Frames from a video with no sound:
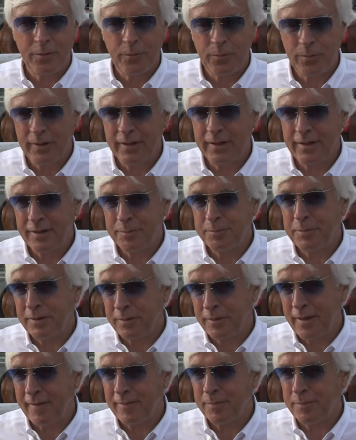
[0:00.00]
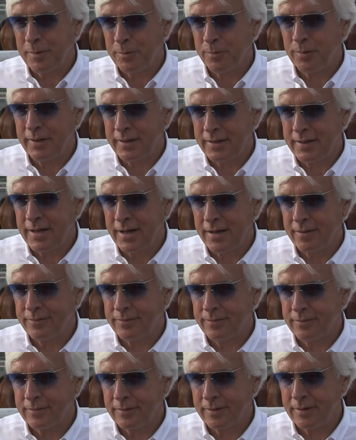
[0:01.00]
really good, but you have to be really tough,
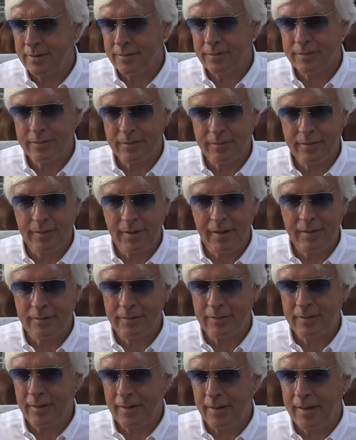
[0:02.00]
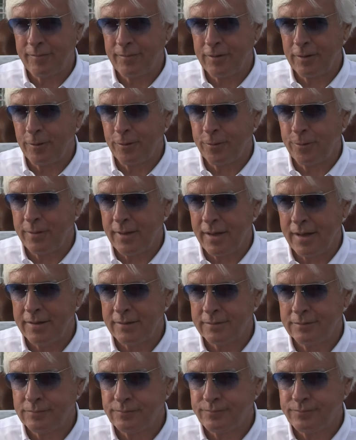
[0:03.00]
so they have to go through that.